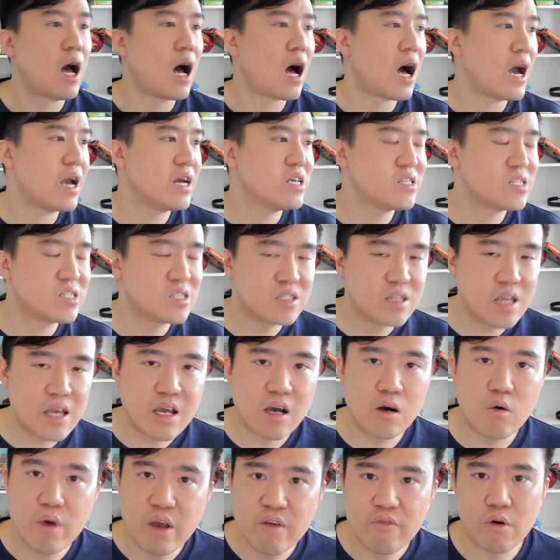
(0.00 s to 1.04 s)
I stay
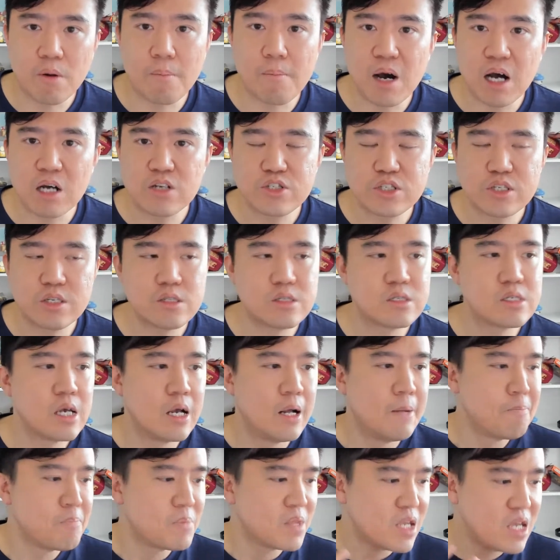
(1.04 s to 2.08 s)
away from margins,
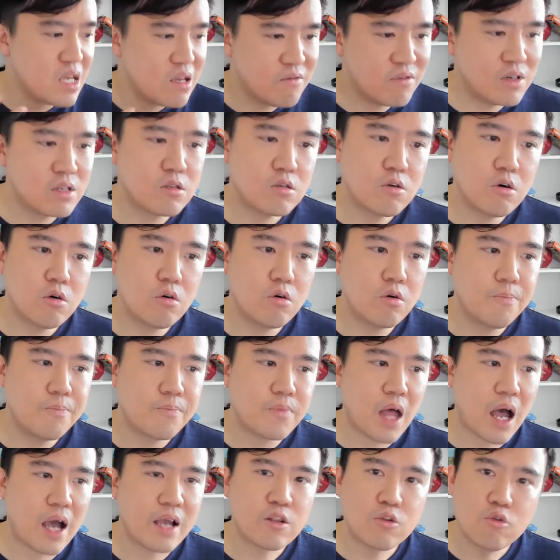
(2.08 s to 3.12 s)
even though
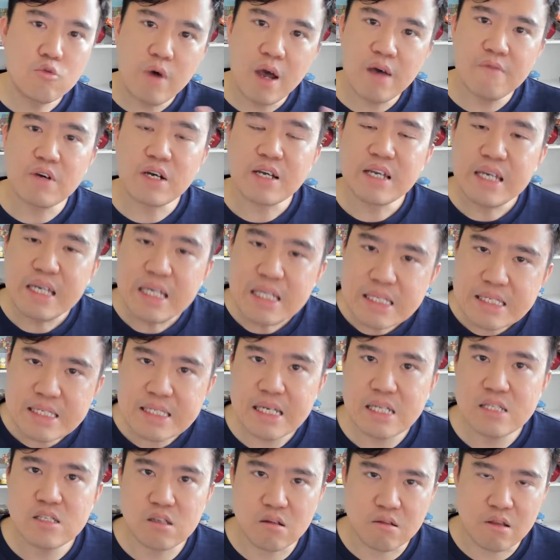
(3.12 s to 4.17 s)
I do have a keen
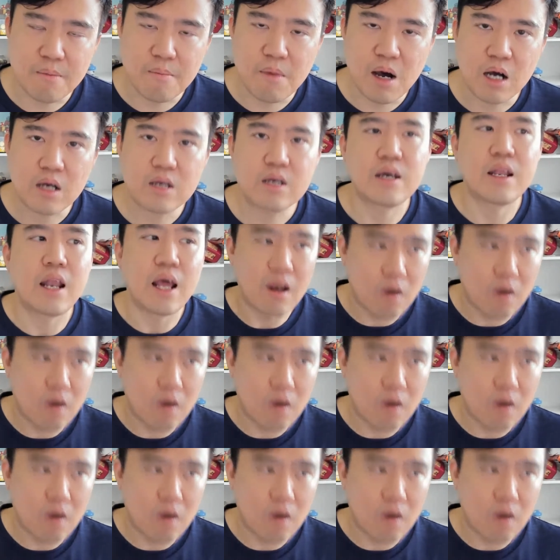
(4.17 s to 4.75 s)
sense of the market.